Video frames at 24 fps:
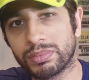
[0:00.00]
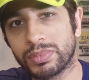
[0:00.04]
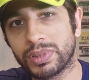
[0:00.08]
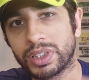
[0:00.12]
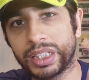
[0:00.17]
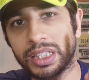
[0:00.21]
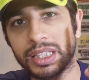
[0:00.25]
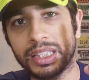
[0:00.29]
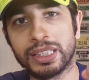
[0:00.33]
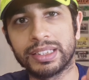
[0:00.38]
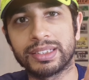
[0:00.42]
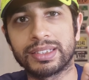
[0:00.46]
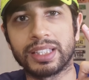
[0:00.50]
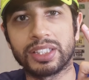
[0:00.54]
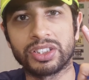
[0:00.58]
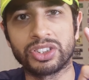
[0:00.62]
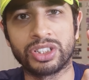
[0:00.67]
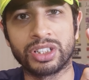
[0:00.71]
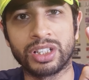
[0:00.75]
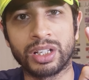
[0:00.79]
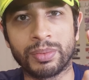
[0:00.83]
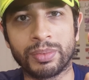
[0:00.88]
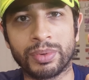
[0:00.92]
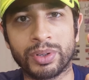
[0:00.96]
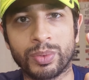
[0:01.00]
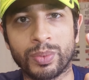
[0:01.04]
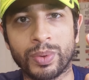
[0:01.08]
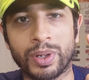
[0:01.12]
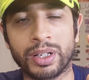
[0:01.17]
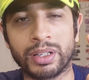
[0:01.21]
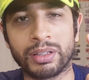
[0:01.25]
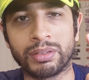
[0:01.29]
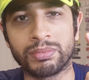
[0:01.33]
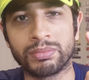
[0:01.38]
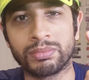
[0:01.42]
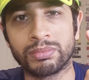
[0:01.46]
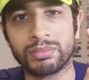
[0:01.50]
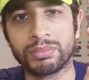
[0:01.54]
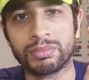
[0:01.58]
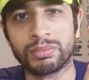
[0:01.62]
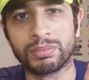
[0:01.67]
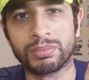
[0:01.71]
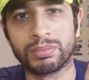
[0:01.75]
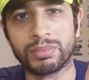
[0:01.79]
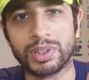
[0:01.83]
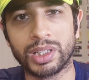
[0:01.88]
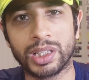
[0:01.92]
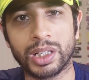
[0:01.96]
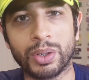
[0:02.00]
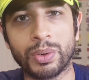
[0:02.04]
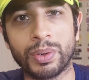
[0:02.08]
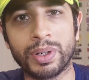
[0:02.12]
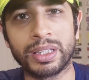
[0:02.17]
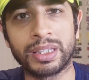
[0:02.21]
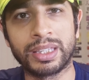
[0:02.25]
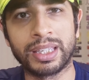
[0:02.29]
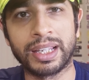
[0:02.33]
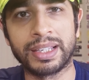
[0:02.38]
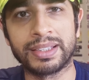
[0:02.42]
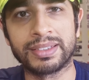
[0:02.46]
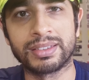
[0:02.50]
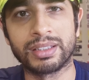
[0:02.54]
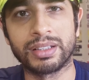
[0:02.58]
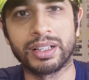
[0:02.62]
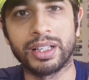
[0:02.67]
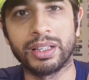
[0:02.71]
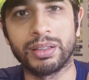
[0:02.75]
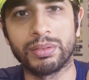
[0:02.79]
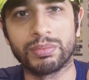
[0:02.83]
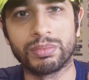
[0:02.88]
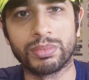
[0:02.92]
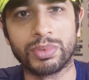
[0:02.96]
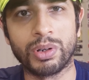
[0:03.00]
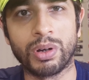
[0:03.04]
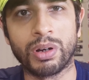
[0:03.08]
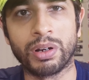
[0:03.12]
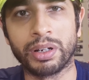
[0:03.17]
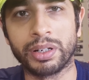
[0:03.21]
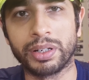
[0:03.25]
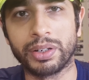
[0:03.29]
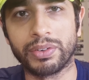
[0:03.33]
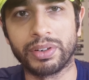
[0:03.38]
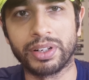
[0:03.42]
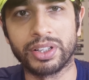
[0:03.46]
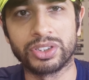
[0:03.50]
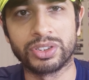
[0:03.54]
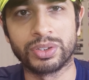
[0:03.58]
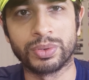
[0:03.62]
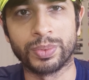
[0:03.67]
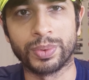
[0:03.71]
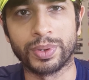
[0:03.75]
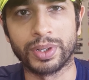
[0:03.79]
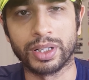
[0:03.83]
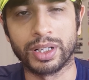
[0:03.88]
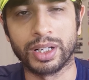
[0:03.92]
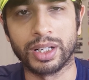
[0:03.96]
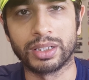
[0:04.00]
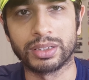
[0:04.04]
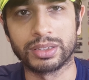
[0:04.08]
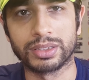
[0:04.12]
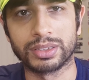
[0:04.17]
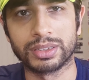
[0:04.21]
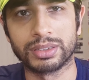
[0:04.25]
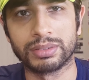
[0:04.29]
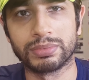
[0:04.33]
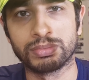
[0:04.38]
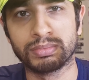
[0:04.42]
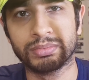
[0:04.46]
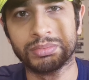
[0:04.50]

Key session number one: low intensity, longer duration workouts.